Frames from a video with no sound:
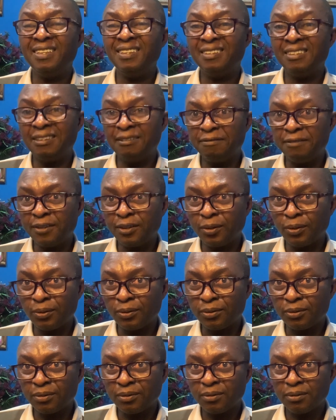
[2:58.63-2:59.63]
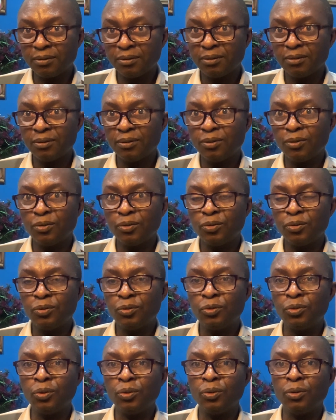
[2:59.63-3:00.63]
it difficult
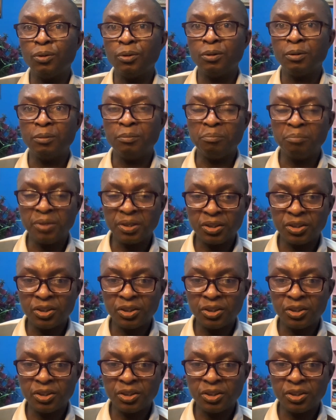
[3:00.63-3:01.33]
to make